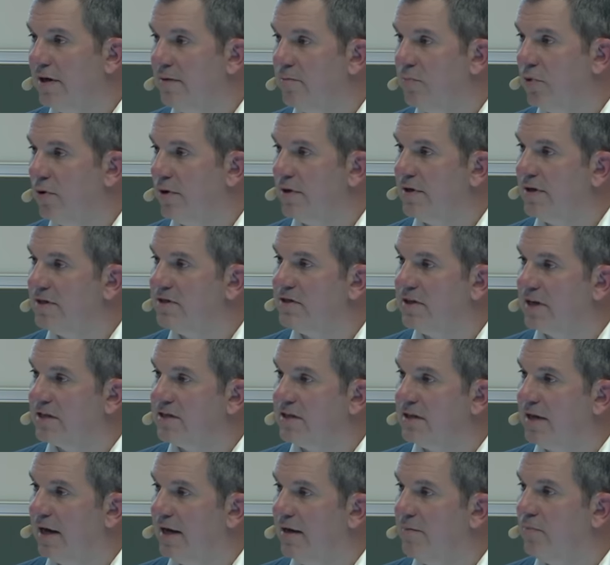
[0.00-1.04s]
endpoint. This is
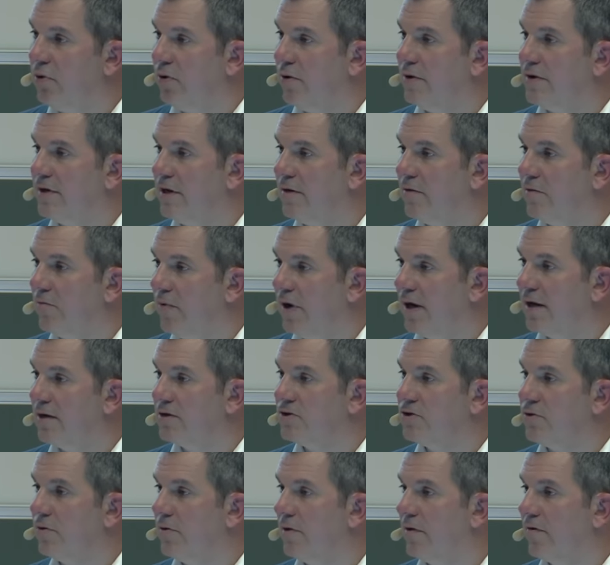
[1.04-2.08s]
actually an endpoint that the
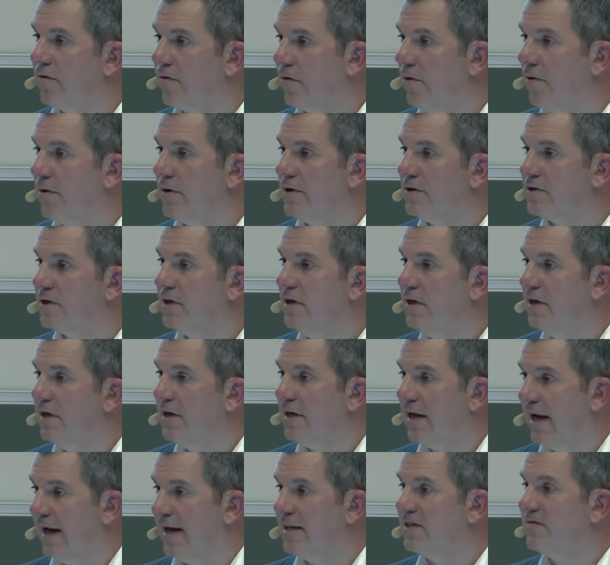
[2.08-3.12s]
regulatory authorities
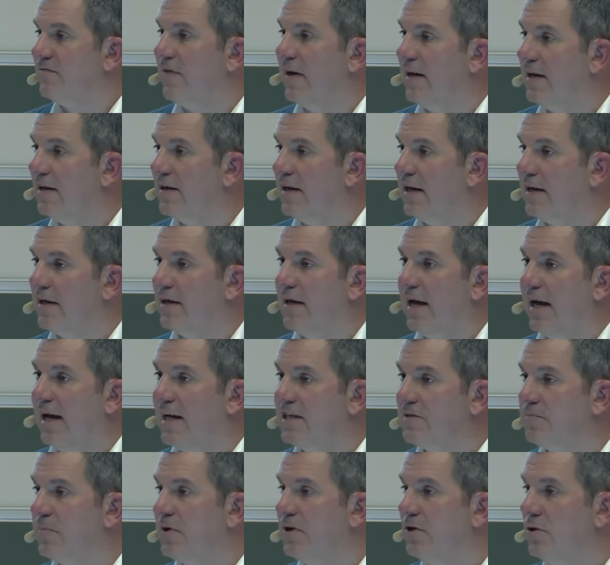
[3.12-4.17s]
has validated and
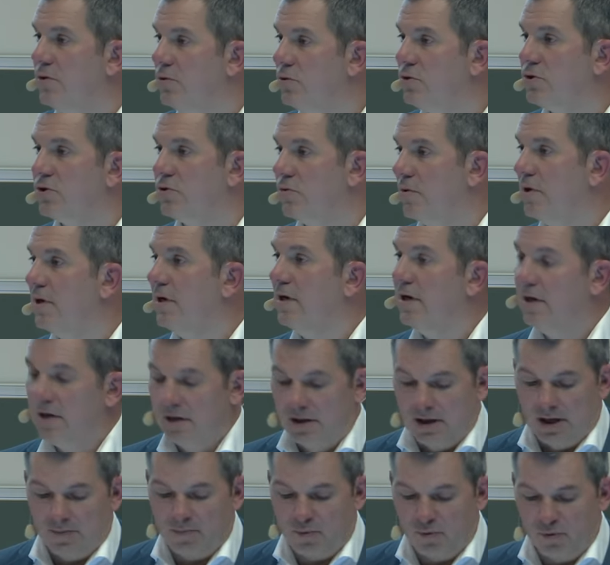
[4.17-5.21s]
has been used to
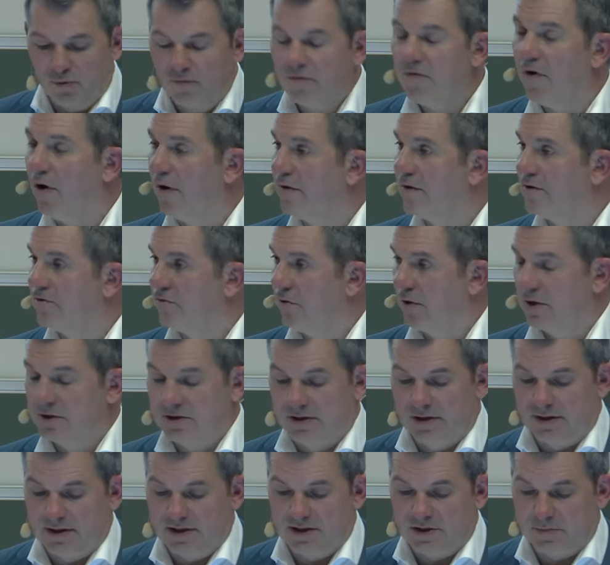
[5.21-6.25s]
approve other
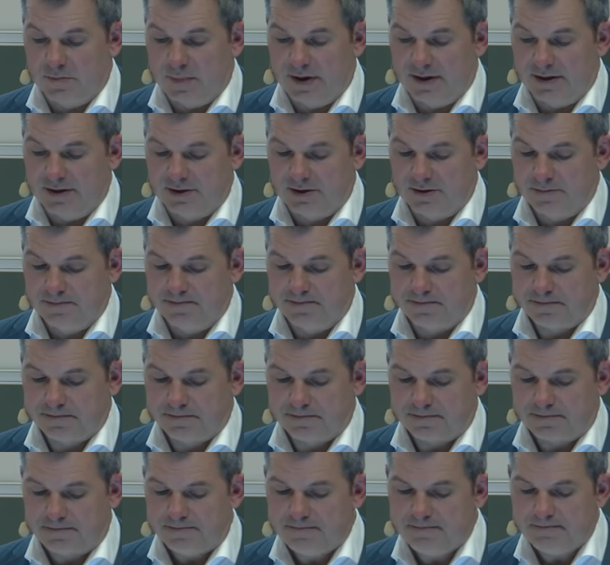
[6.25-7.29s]
drugs in this space.
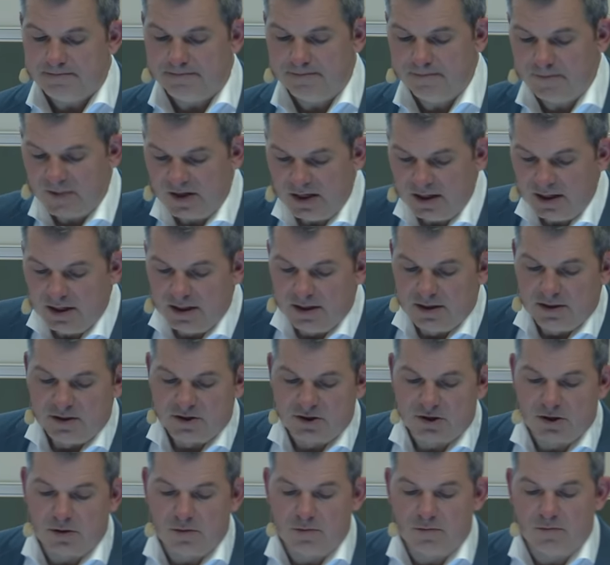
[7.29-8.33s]

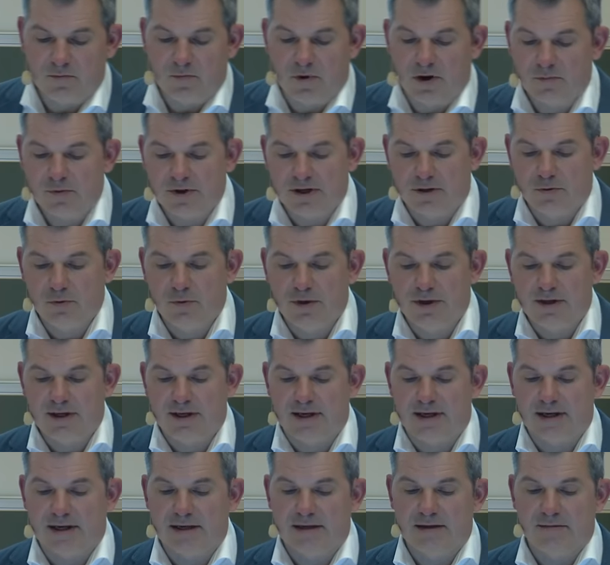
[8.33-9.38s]
So what we are doing
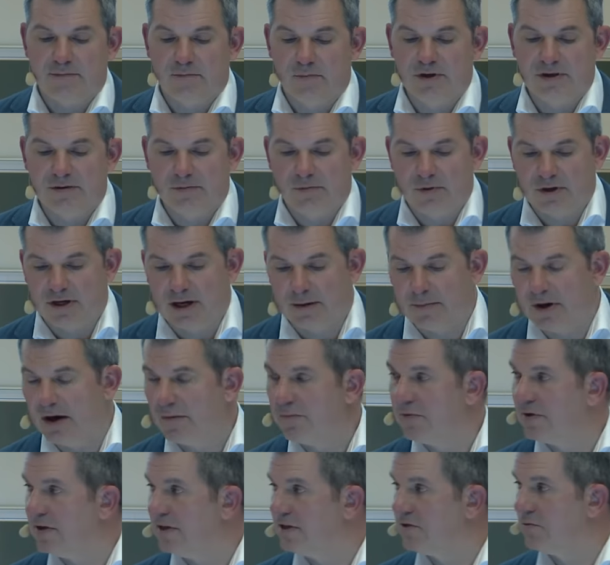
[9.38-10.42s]
here, we've come
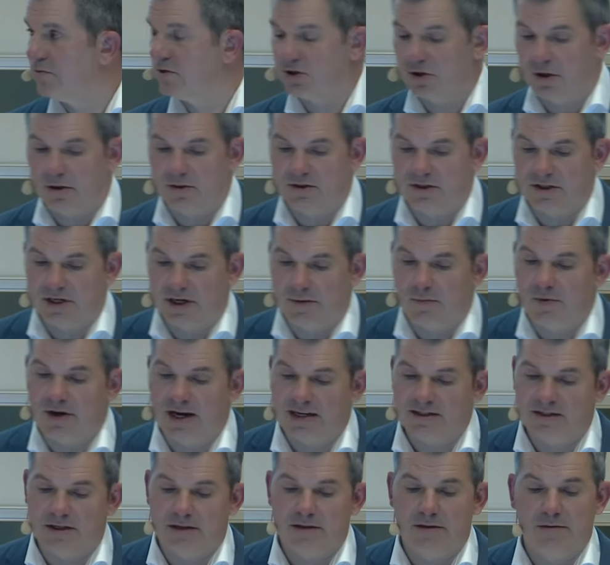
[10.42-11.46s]
up with this result, and
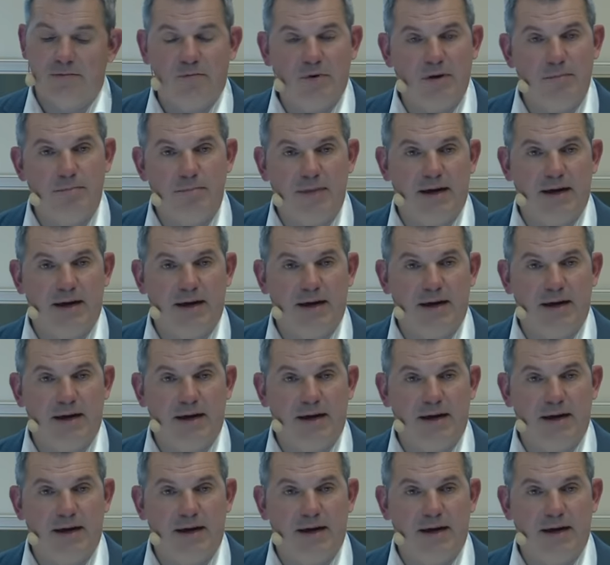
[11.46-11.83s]
we